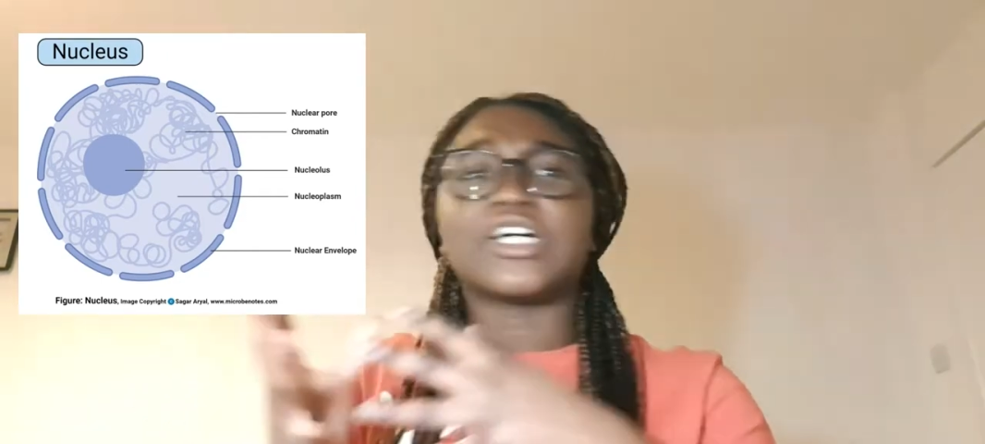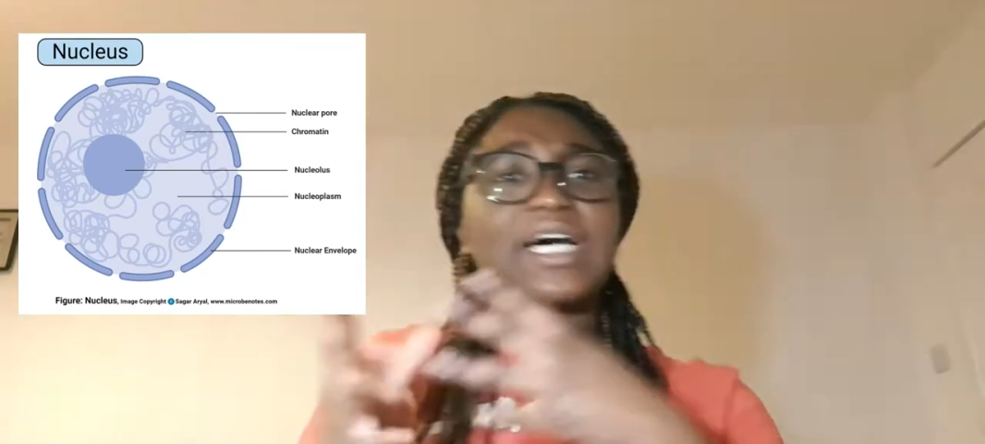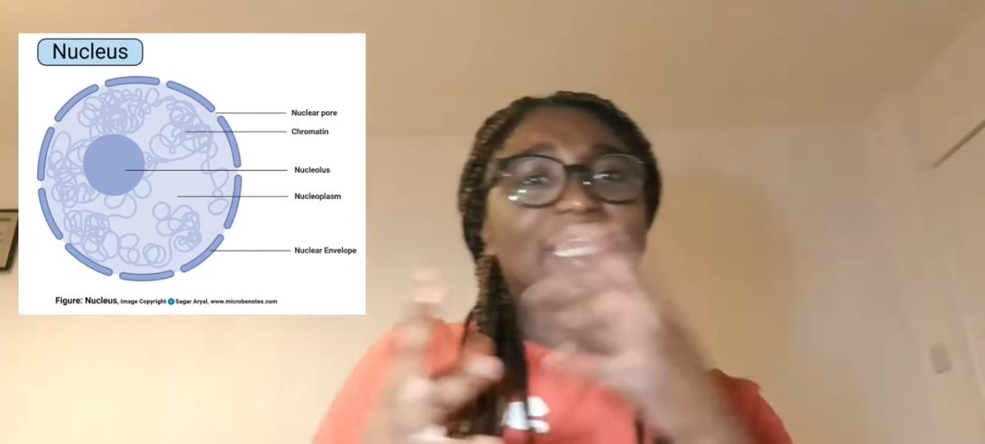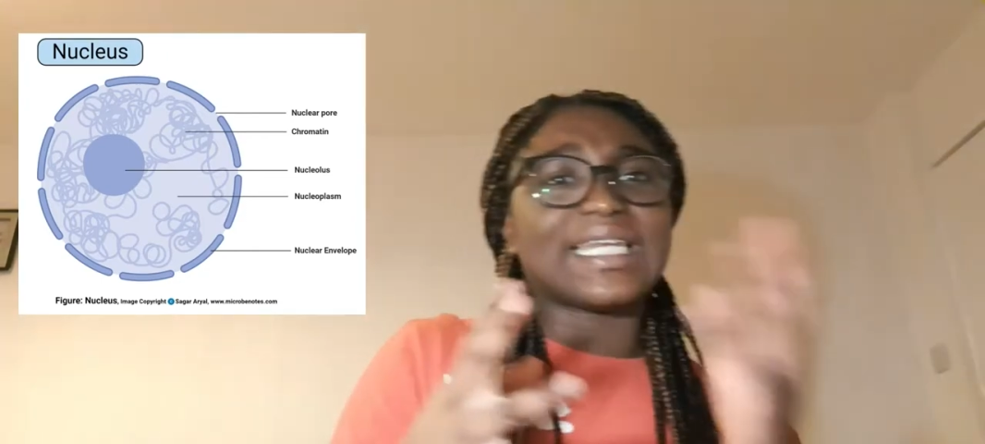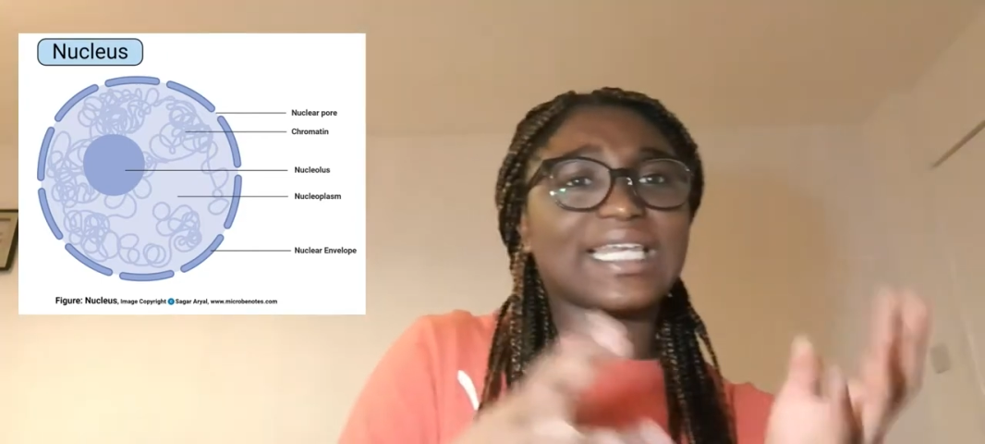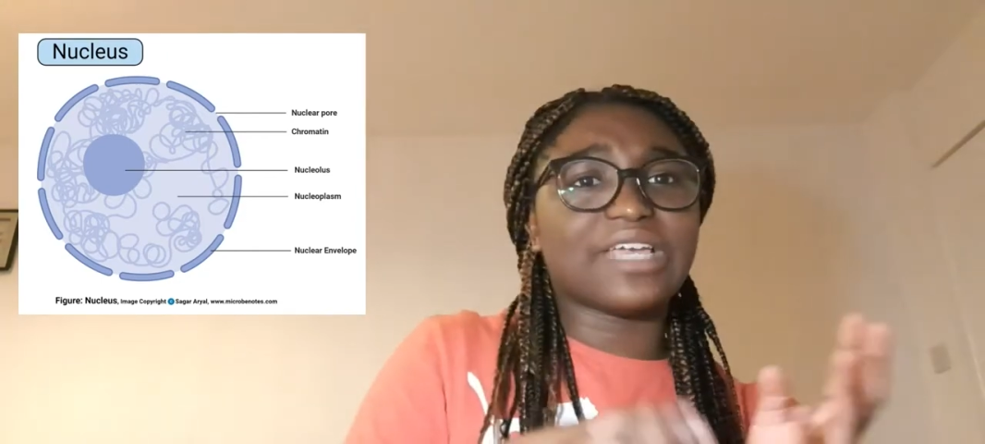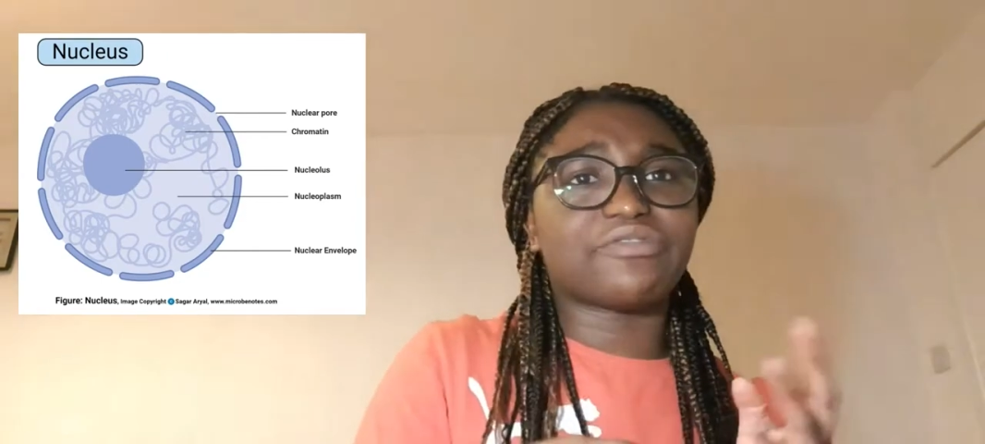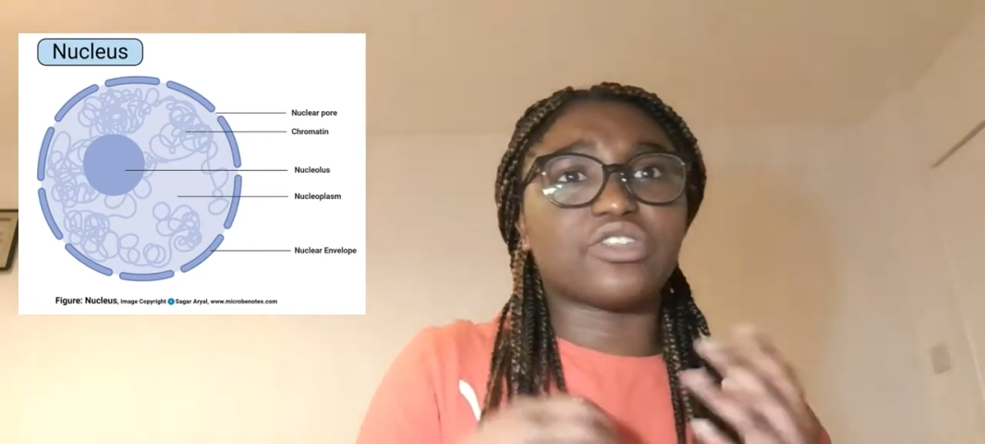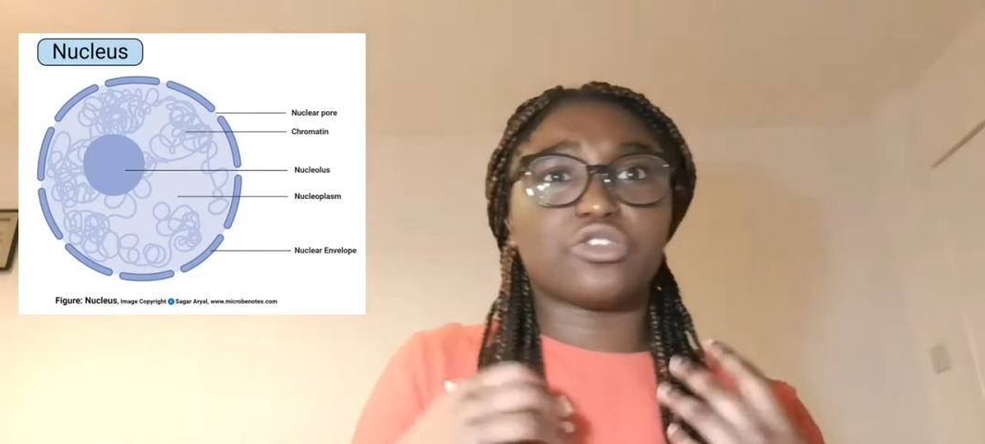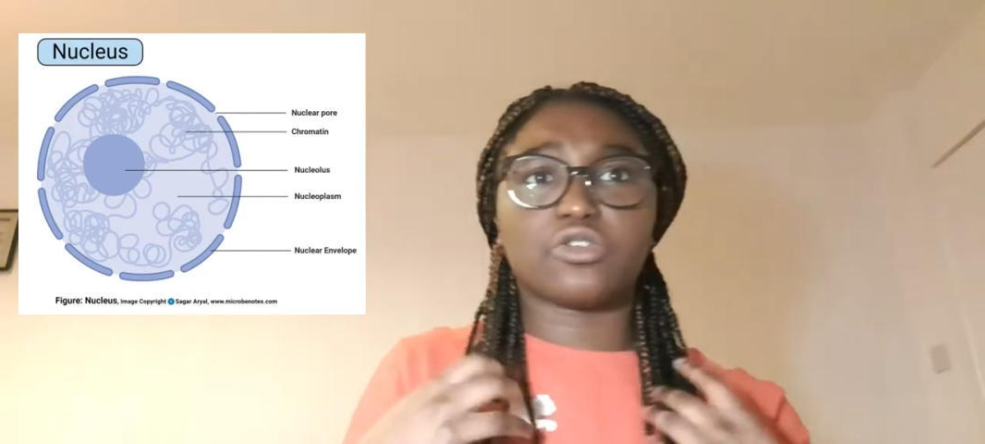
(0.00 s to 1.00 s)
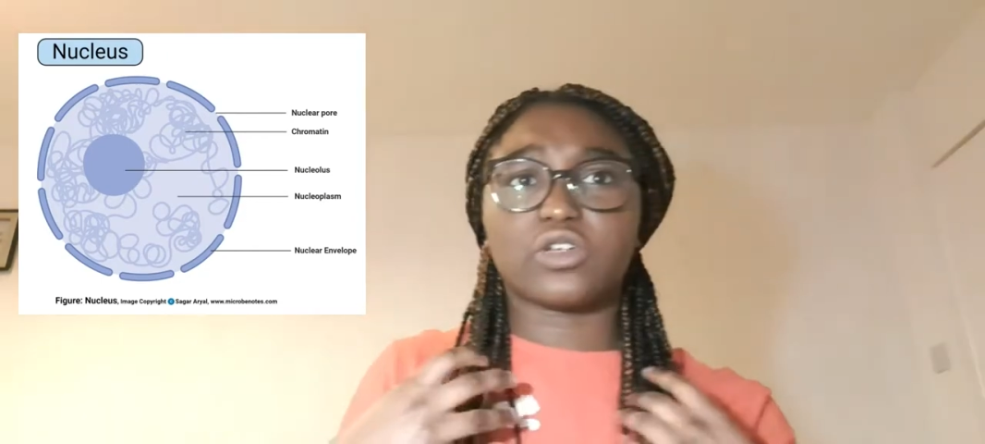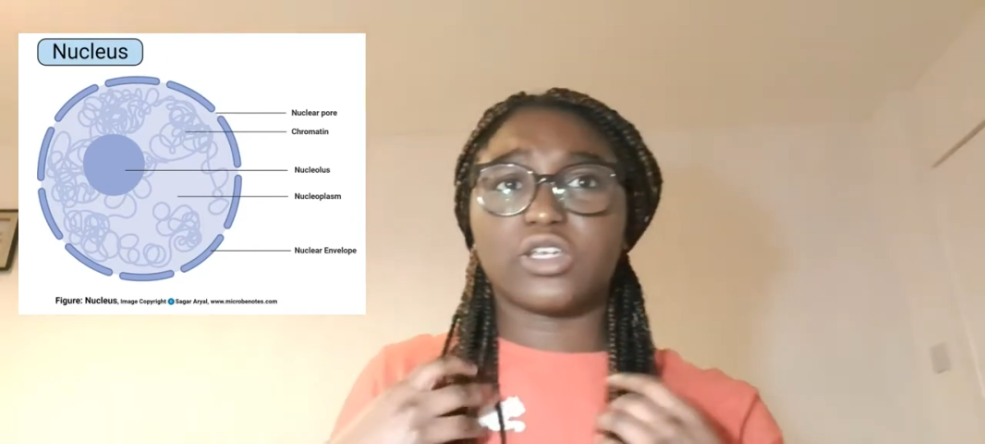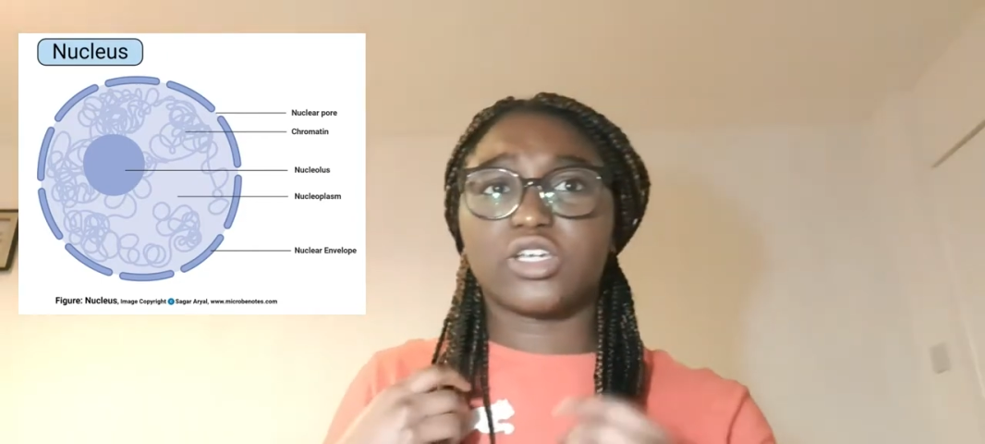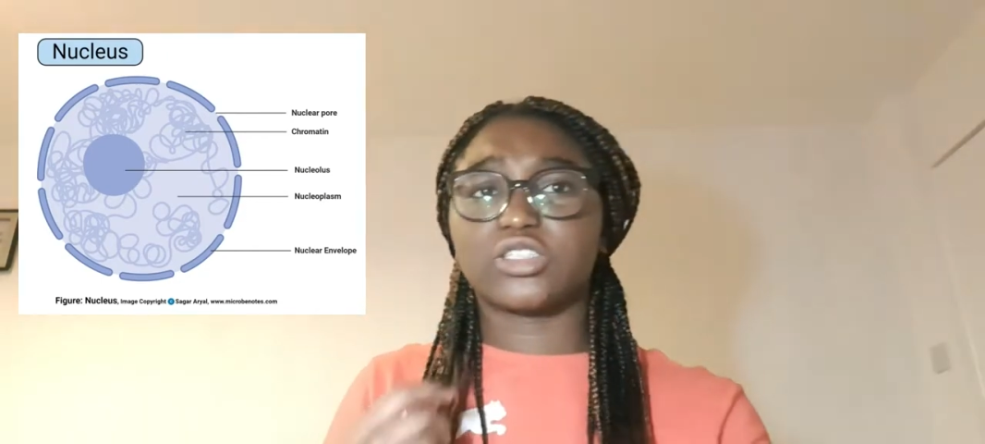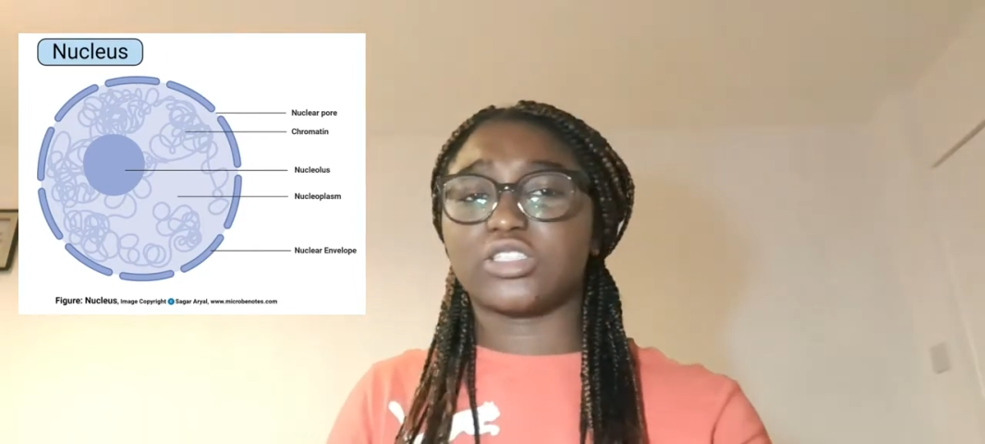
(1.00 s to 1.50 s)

and leave the nucleus,